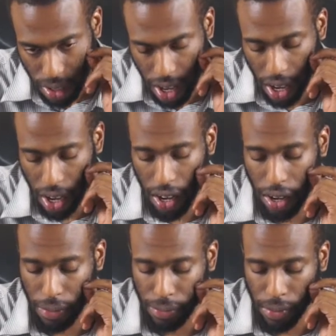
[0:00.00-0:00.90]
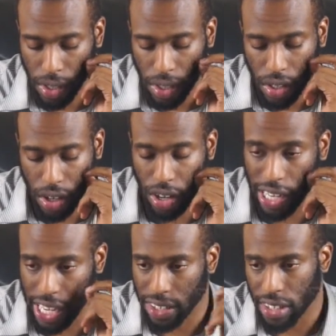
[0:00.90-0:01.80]
Kurt
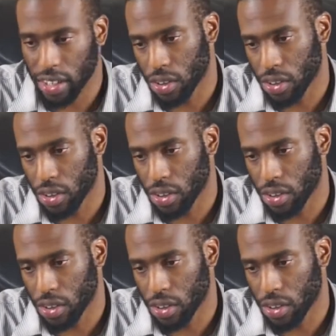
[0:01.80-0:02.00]
Landon,